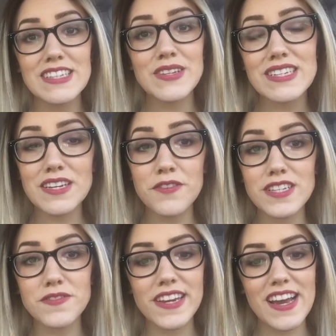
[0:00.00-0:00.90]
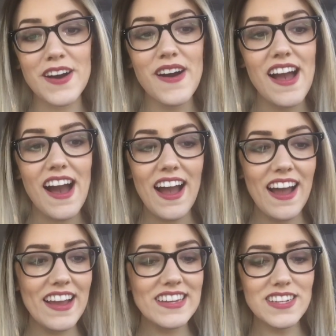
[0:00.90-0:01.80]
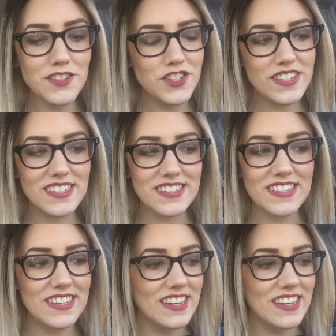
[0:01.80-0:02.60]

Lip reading: So that's it for this video. I just